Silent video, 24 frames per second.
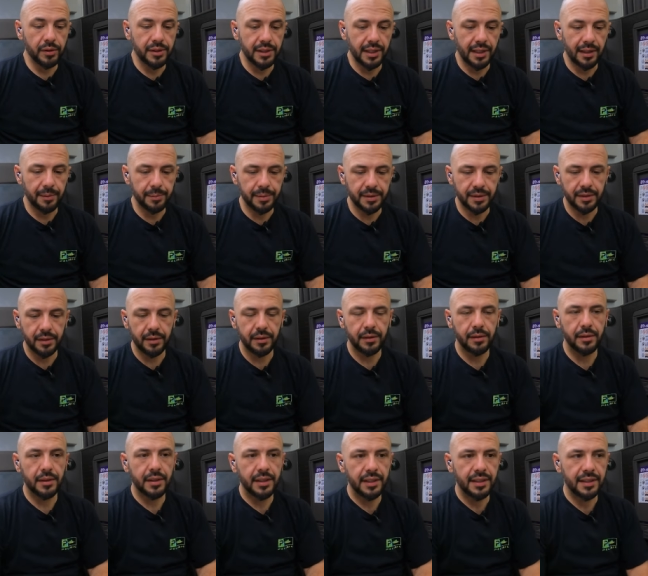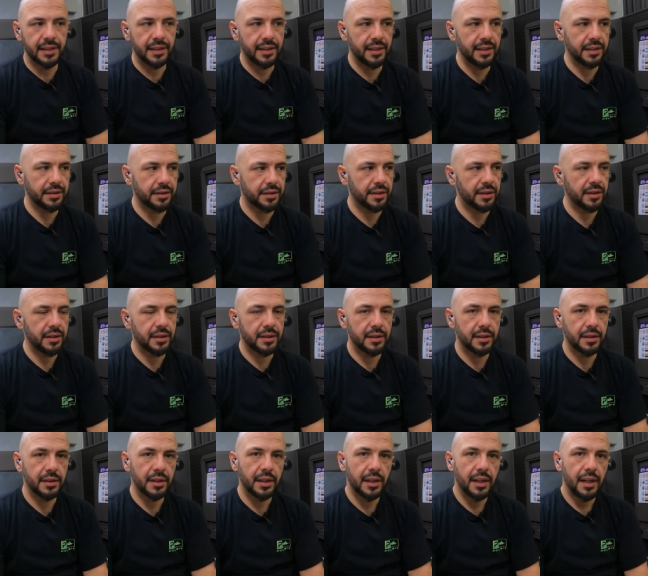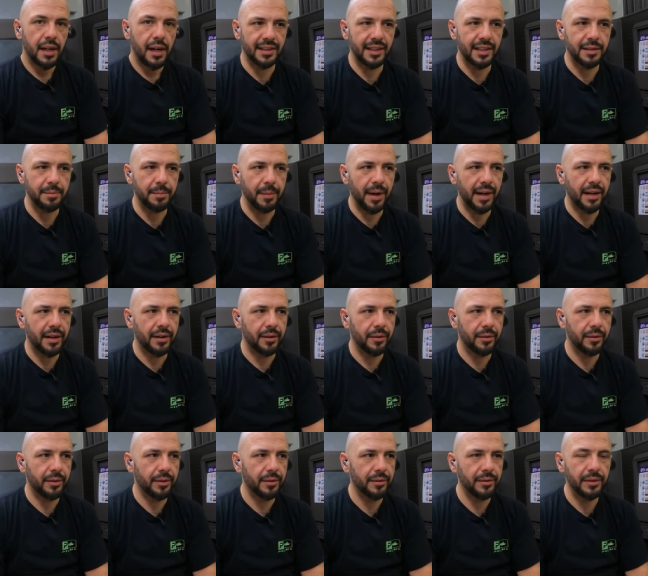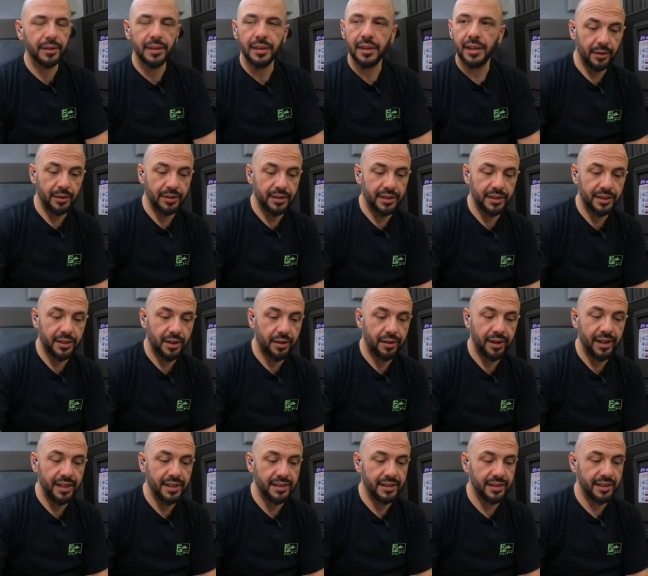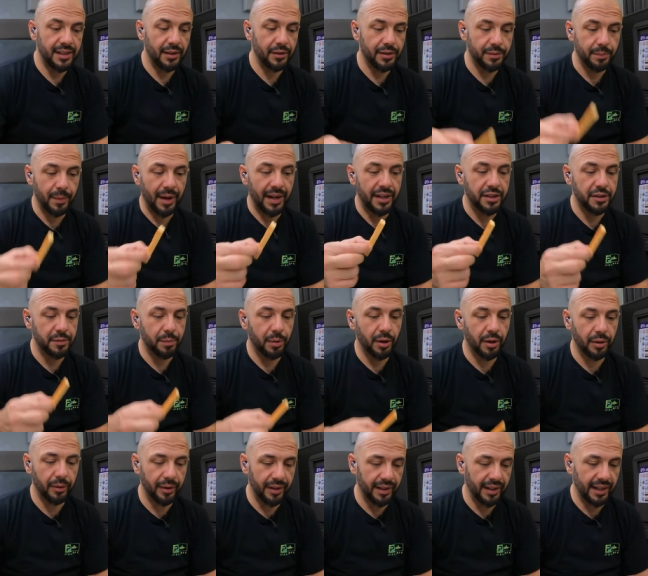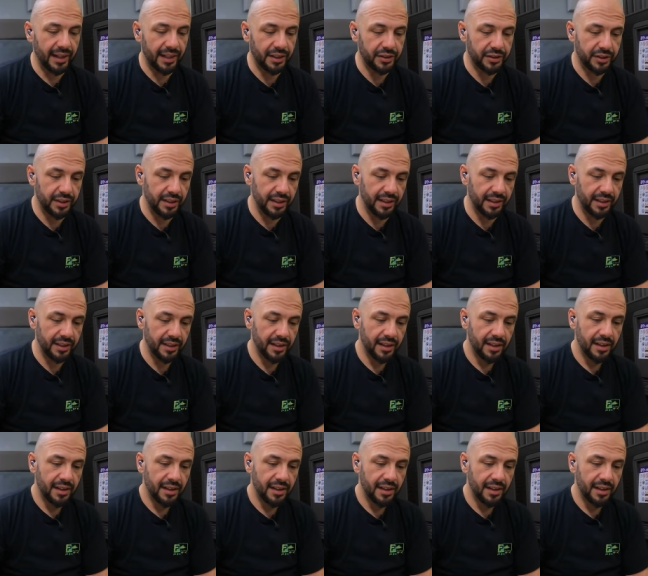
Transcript: was absolutely delicious that macaron, that was just crazy. That was mind blowing, actually.